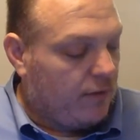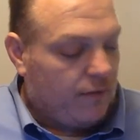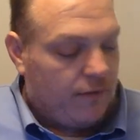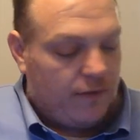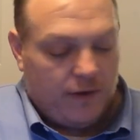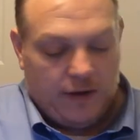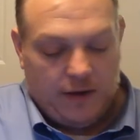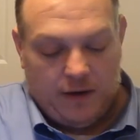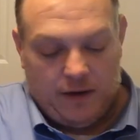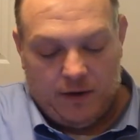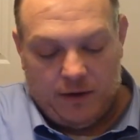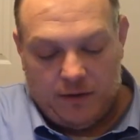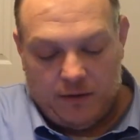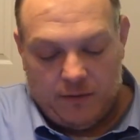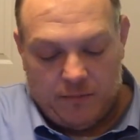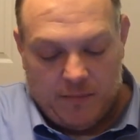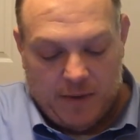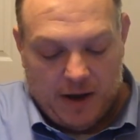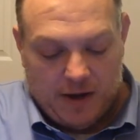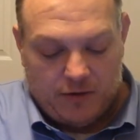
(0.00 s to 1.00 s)
The
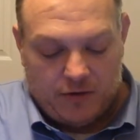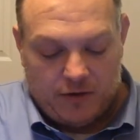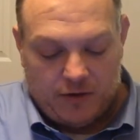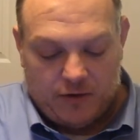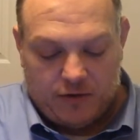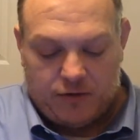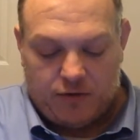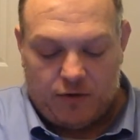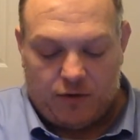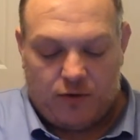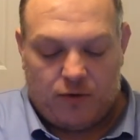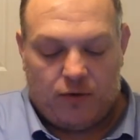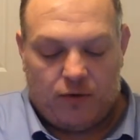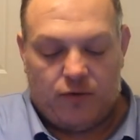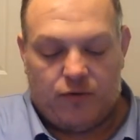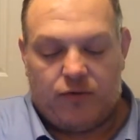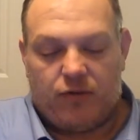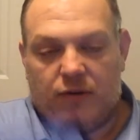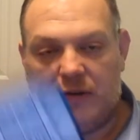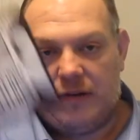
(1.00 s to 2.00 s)
Magic
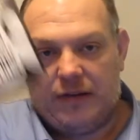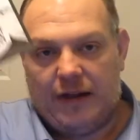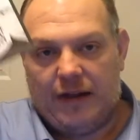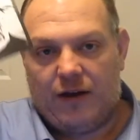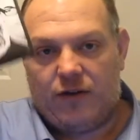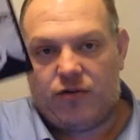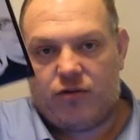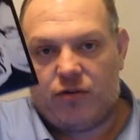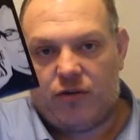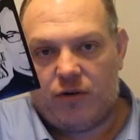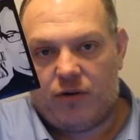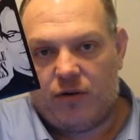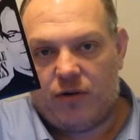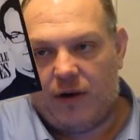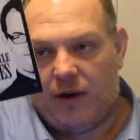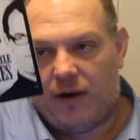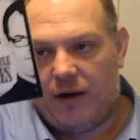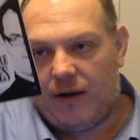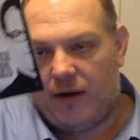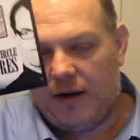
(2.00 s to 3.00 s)
Circles Lecture.
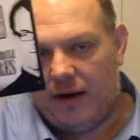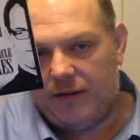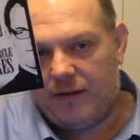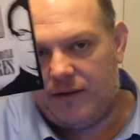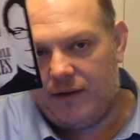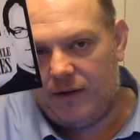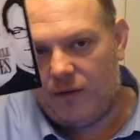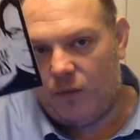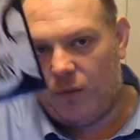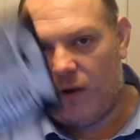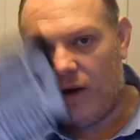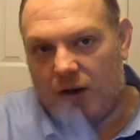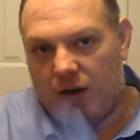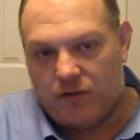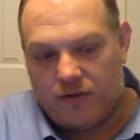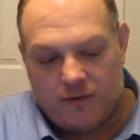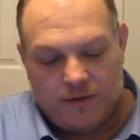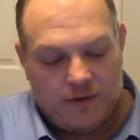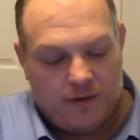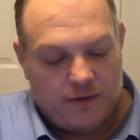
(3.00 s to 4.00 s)
I did watch
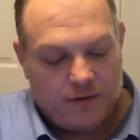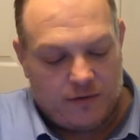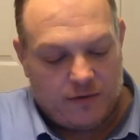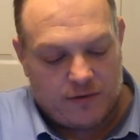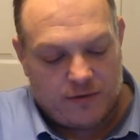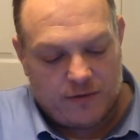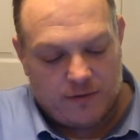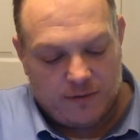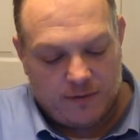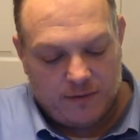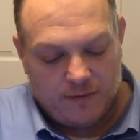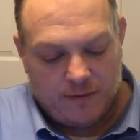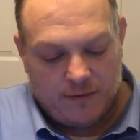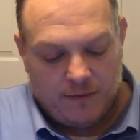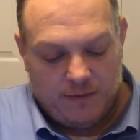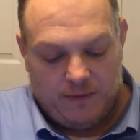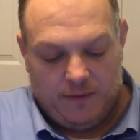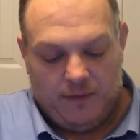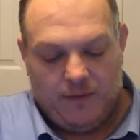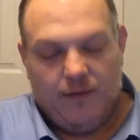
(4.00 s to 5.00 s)
this.
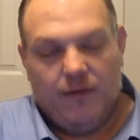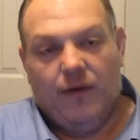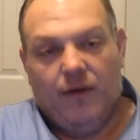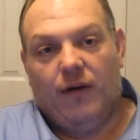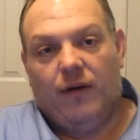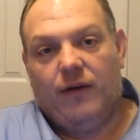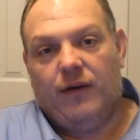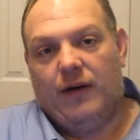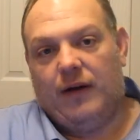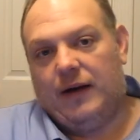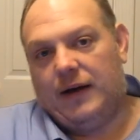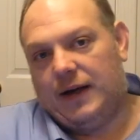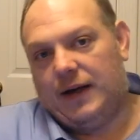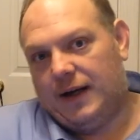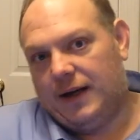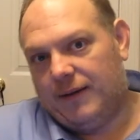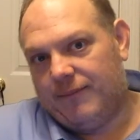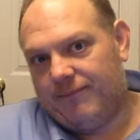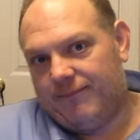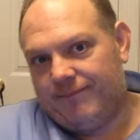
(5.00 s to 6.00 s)
It's
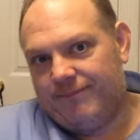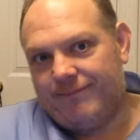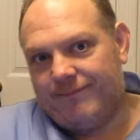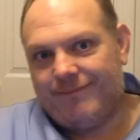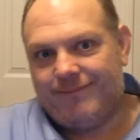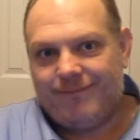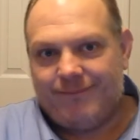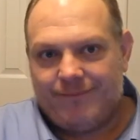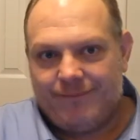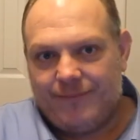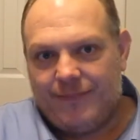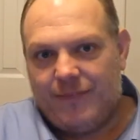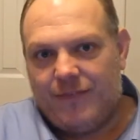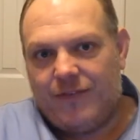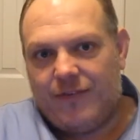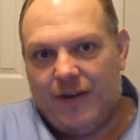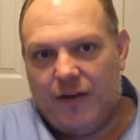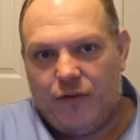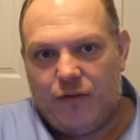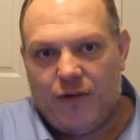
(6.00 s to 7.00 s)

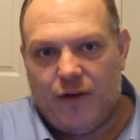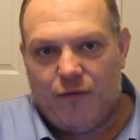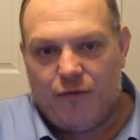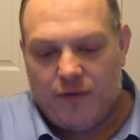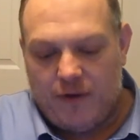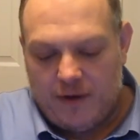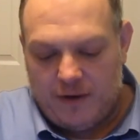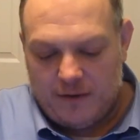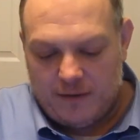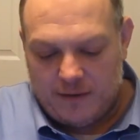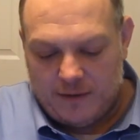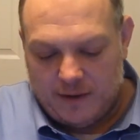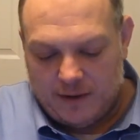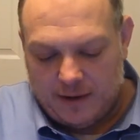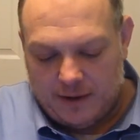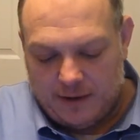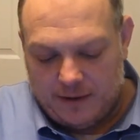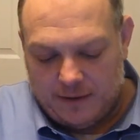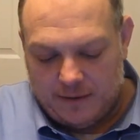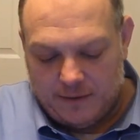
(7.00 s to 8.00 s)
iffy.
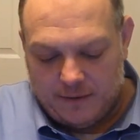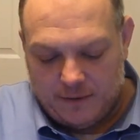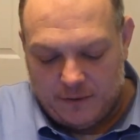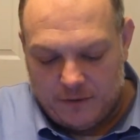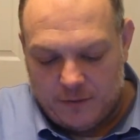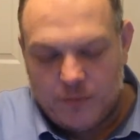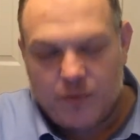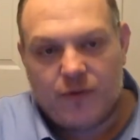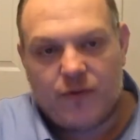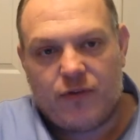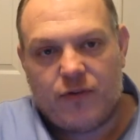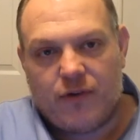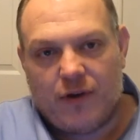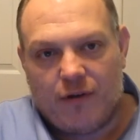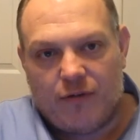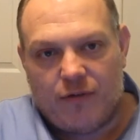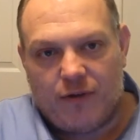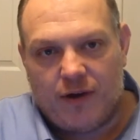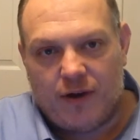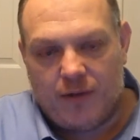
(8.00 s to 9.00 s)
There's some good
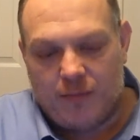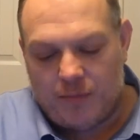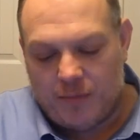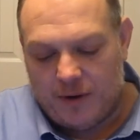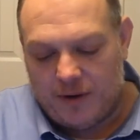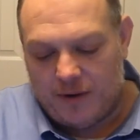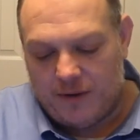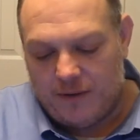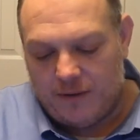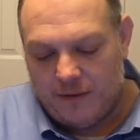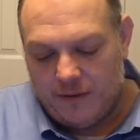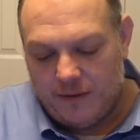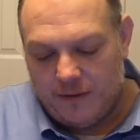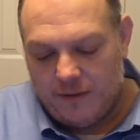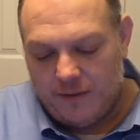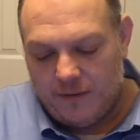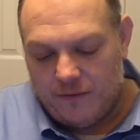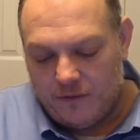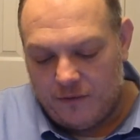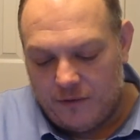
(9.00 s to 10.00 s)
stuff in it, but
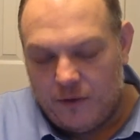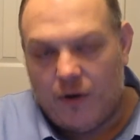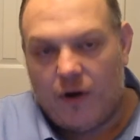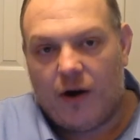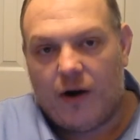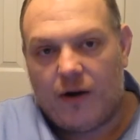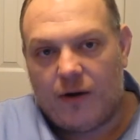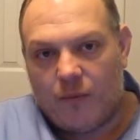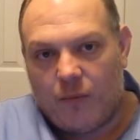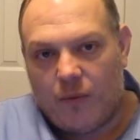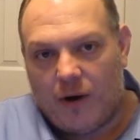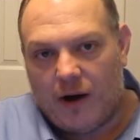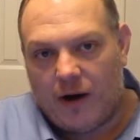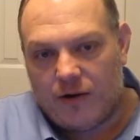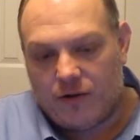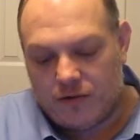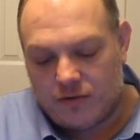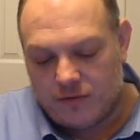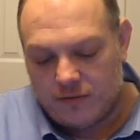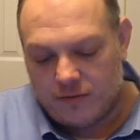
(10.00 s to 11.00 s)
it's a little hard to
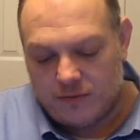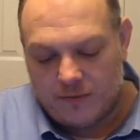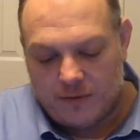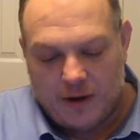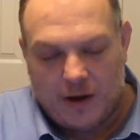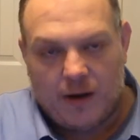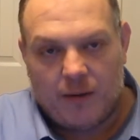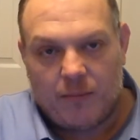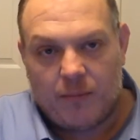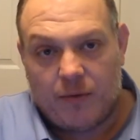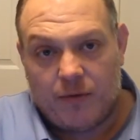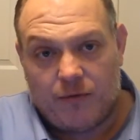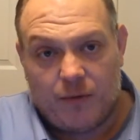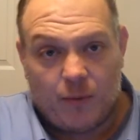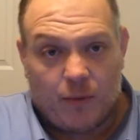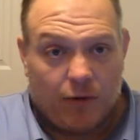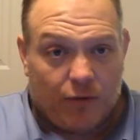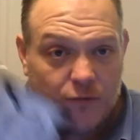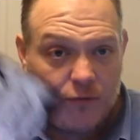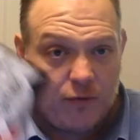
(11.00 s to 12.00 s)
watch. But if you
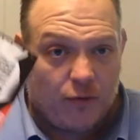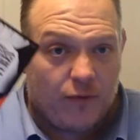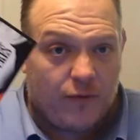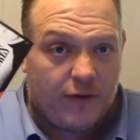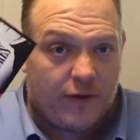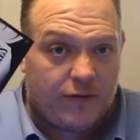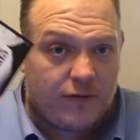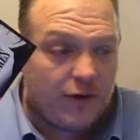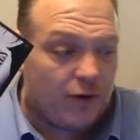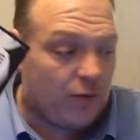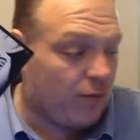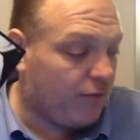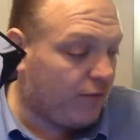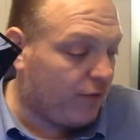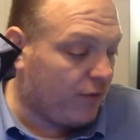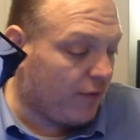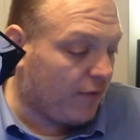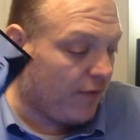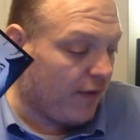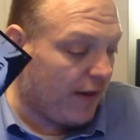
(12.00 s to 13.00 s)
want a full detailed
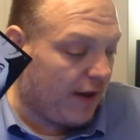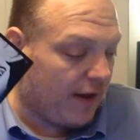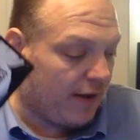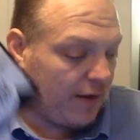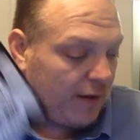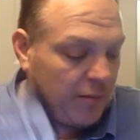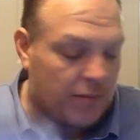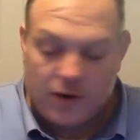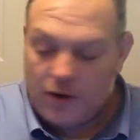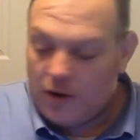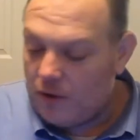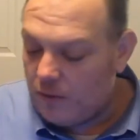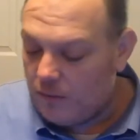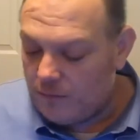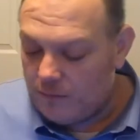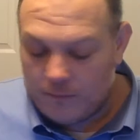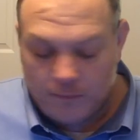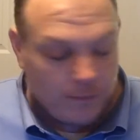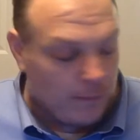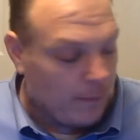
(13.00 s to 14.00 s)
review on that, let me
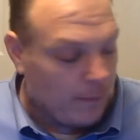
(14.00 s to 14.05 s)
know.